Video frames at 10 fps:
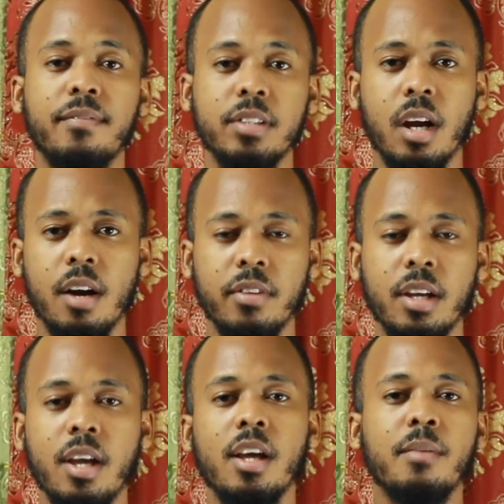my photography,
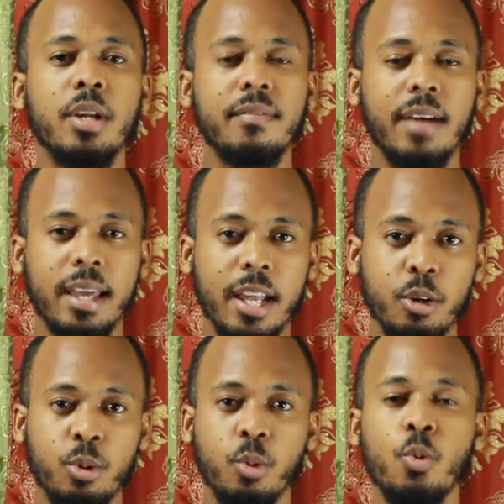but if I can
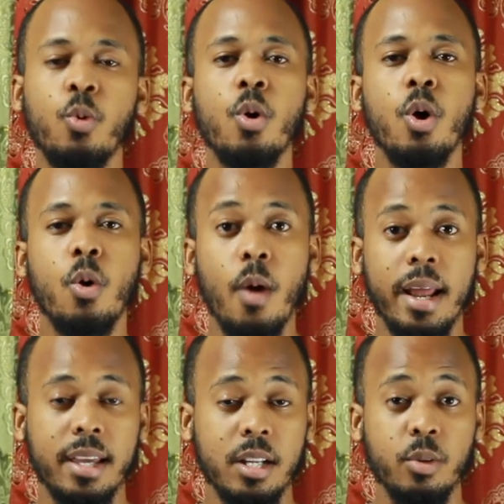do what
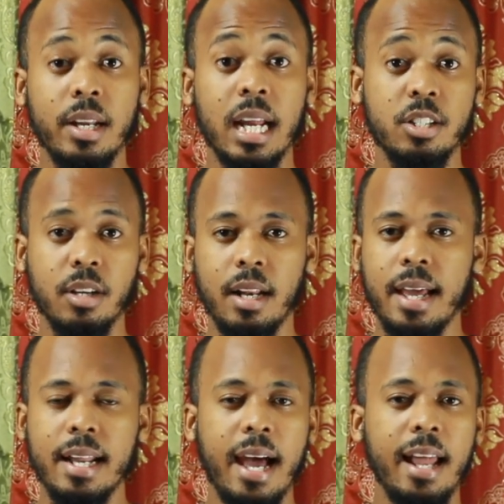I can do in natural
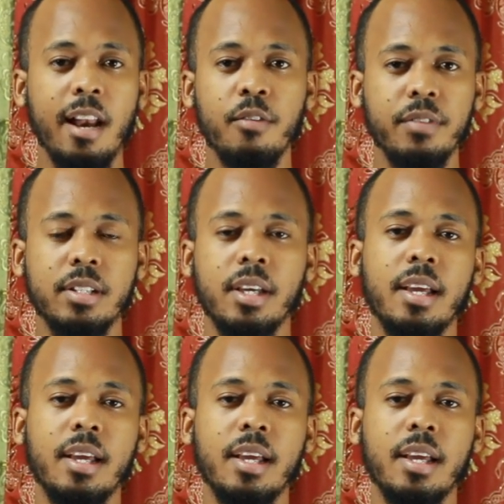light, I love it.